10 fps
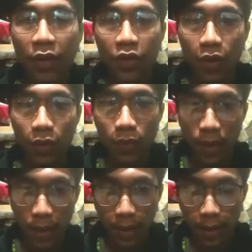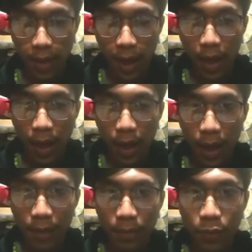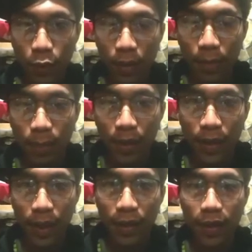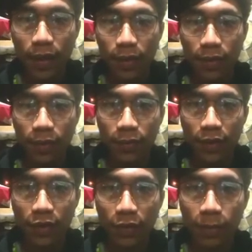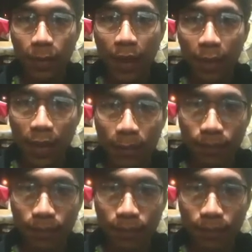So, I will be begin first by me.